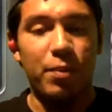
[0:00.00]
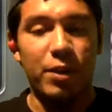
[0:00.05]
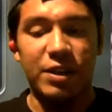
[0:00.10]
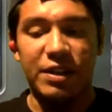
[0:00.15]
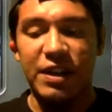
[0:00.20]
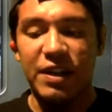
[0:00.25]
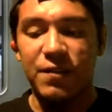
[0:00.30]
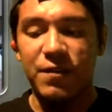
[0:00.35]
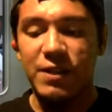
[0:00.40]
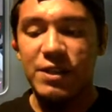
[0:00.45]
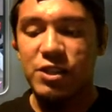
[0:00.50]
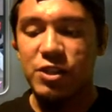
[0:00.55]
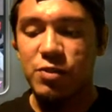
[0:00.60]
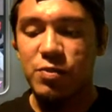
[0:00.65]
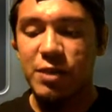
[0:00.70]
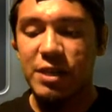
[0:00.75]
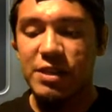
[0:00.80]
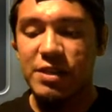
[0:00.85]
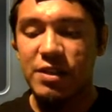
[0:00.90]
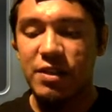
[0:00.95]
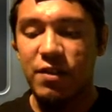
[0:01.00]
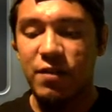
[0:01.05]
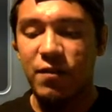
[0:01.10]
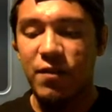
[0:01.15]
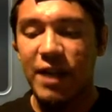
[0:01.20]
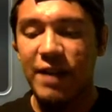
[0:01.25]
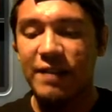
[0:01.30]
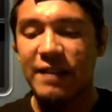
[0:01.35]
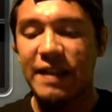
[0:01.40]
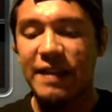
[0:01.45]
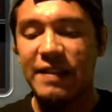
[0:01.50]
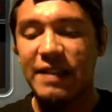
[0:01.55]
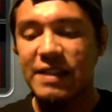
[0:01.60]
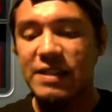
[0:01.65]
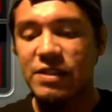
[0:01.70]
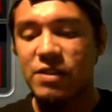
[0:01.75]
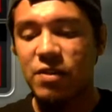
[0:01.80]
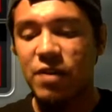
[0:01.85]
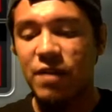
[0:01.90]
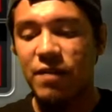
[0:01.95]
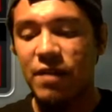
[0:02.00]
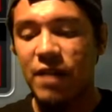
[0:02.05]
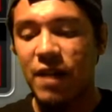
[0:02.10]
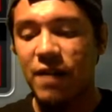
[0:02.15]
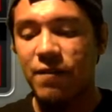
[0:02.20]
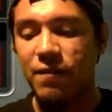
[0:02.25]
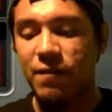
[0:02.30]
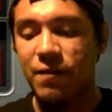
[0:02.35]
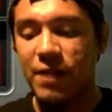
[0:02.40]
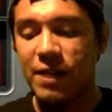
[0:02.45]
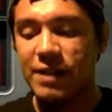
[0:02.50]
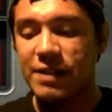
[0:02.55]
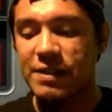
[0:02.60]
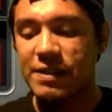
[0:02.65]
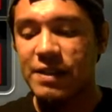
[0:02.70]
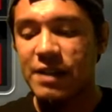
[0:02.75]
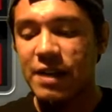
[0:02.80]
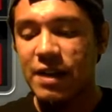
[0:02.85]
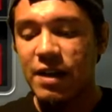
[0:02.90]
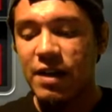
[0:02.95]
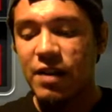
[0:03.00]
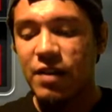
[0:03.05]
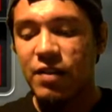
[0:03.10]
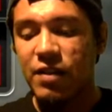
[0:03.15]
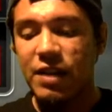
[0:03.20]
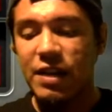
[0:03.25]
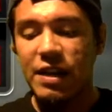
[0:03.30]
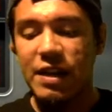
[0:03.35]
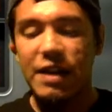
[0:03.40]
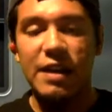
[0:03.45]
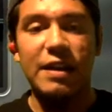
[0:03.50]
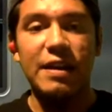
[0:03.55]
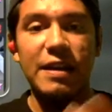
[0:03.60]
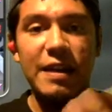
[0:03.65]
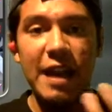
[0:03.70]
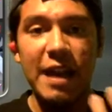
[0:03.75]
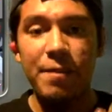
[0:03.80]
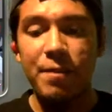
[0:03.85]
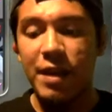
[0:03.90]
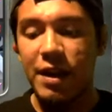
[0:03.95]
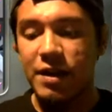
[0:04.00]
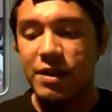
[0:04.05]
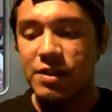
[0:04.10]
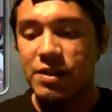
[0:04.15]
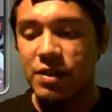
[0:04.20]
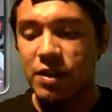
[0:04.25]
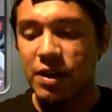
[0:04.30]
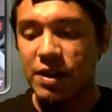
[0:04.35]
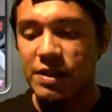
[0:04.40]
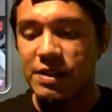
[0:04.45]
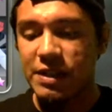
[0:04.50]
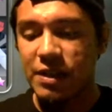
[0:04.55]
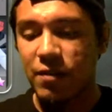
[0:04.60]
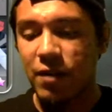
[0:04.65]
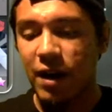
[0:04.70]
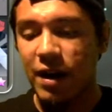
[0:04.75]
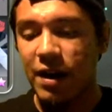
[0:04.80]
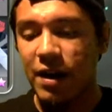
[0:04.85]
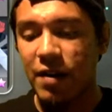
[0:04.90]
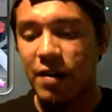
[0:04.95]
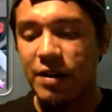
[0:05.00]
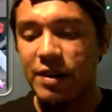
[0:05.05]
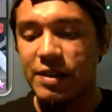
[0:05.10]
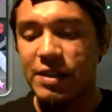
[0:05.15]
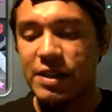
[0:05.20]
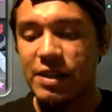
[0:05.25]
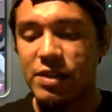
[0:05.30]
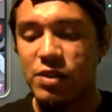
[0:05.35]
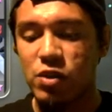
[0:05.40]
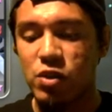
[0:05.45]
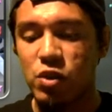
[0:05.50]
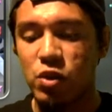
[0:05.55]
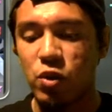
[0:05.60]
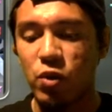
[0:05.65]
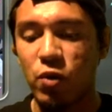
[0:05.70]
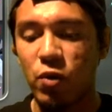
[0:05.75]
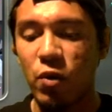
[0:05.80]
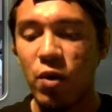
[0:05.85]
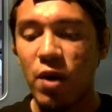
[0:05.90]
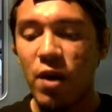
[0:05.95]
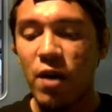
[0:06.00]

defense, just because of the fact that they still have not fixed the naming. So you see right here, it says 2